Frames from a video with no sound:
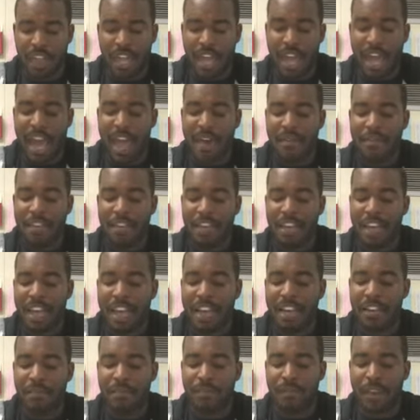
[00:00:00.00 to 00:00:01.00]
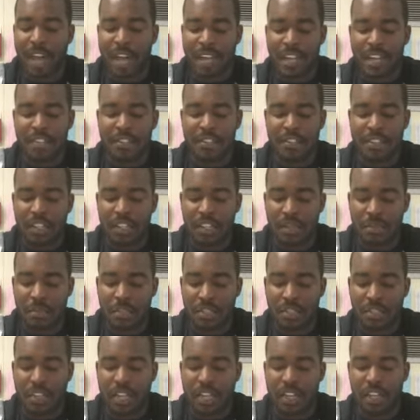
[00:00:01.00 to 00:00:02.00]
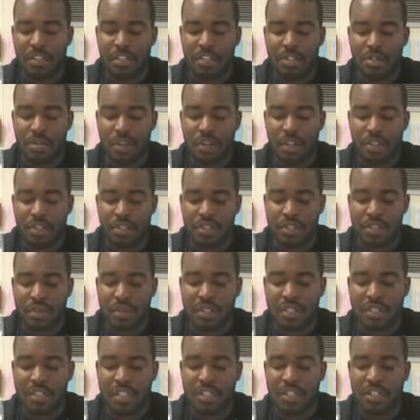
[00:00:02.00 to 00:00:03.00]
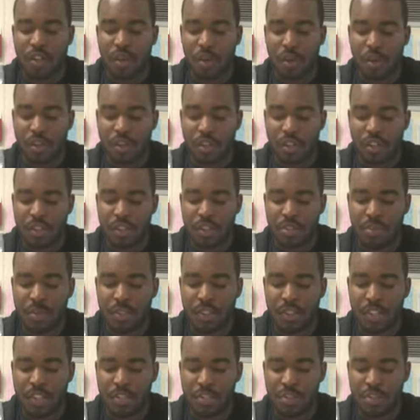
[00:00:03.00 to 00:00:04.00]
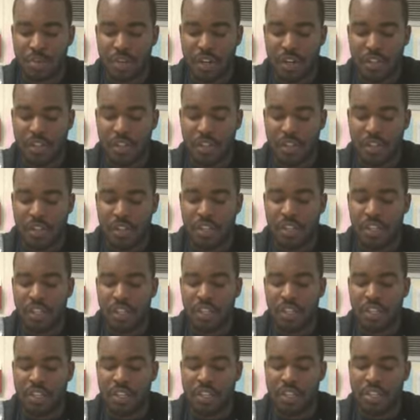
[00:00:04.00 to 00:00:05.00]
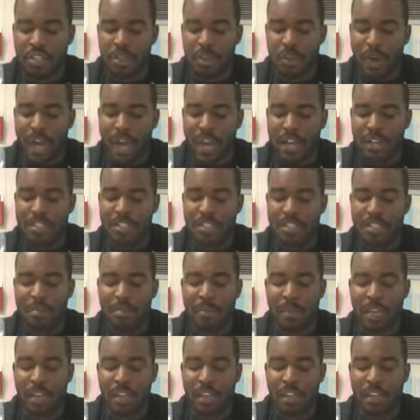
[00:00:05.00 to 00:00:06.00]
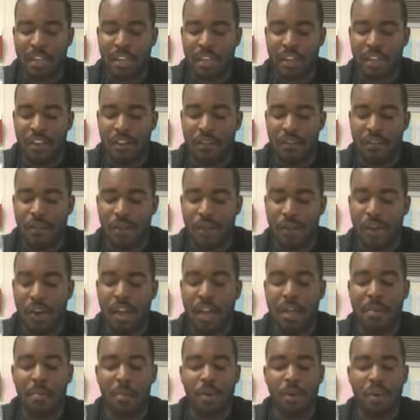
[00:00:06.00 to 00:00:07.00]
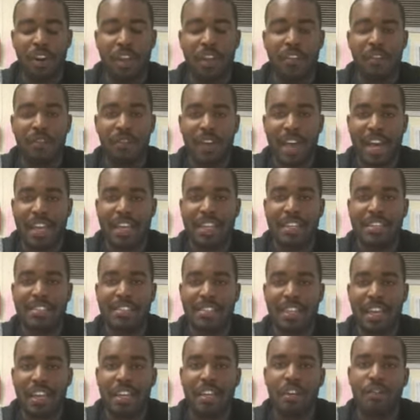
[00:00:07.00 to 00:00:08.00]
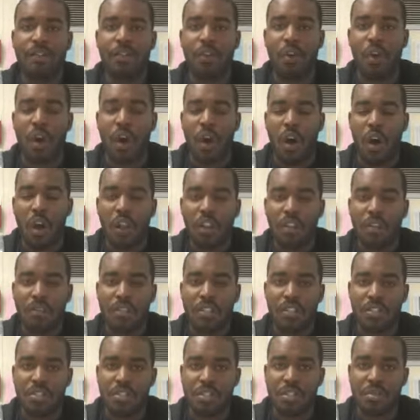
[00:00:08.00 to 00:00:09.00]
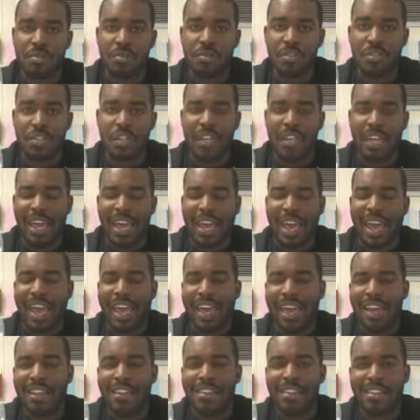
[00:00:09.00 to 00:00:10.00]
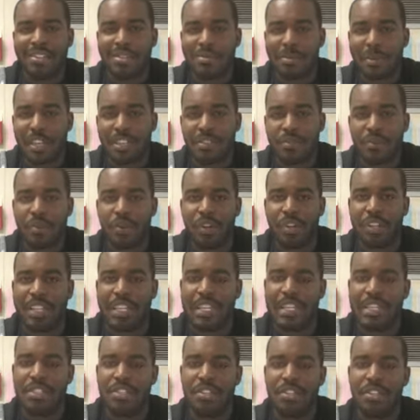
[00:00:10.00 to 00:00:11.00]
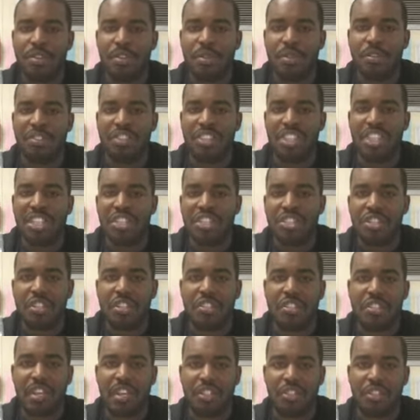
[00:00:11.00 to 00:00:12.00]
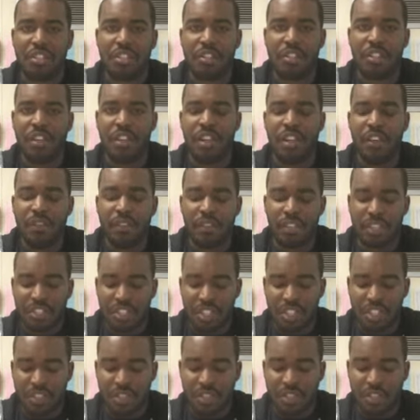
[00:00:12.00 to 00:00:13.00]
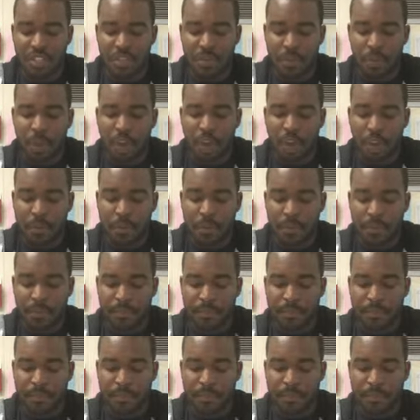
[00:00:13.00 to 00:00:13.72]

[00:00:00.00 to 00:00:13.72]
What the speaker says: Having an inviting syllabus that constructs students as co-learners with the instructor so as to make for a more inviting setting for all of the students. And this makes for an easier teaching session for the teacher as well.